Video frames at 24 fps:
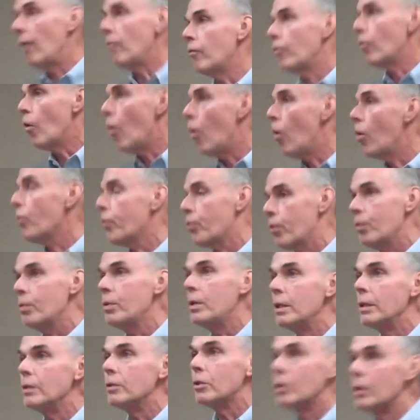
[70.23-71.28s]
have all through
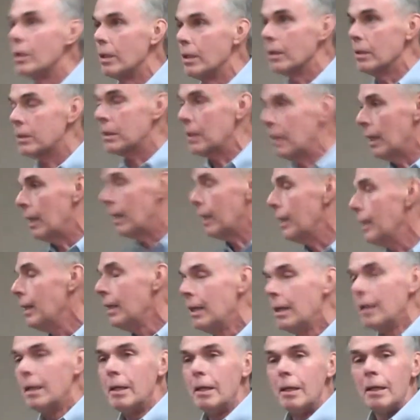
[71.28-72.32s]
these years, and I
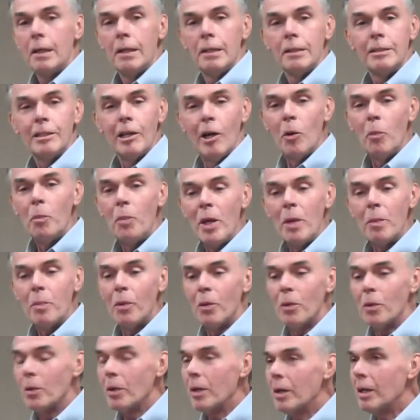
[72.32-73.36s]
tell
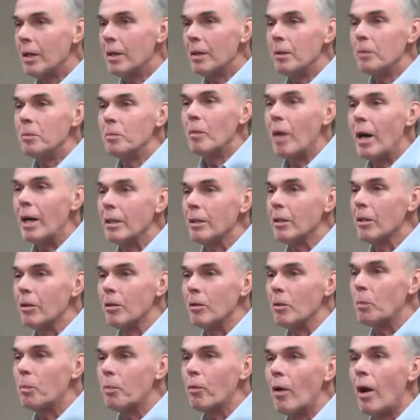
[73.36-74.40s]
people my
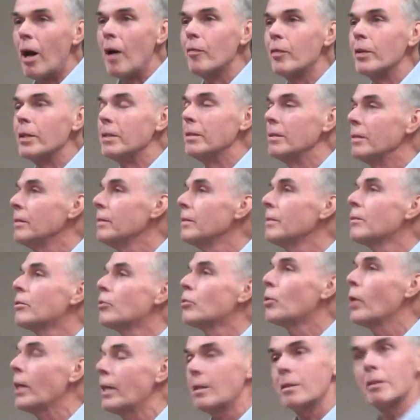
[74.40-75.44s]
little private
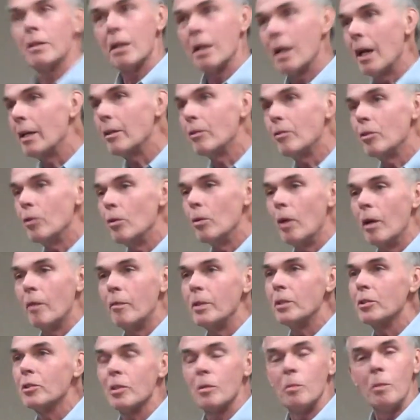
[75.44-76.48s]
trick that I do
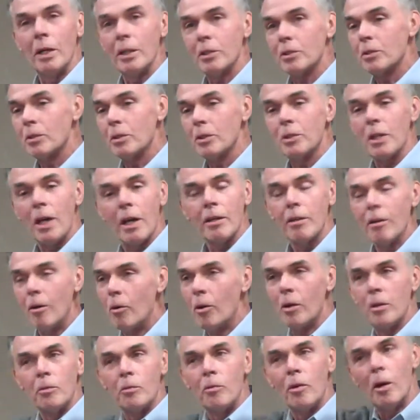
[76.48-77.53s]
every semester is I
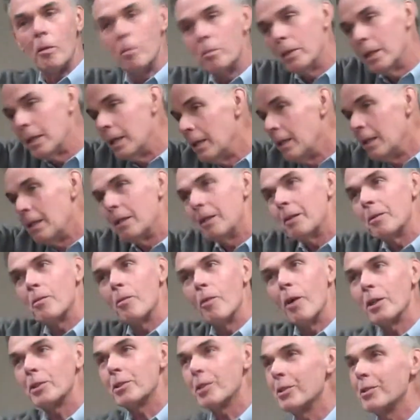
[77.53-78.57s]
go and rub
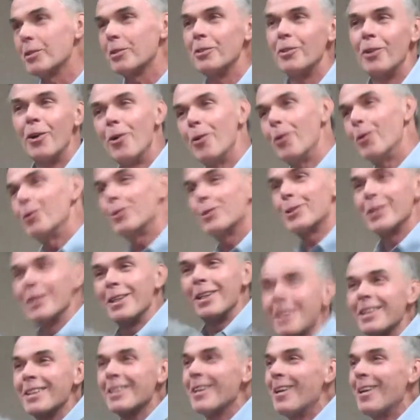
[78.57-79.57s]
Russ's nose in the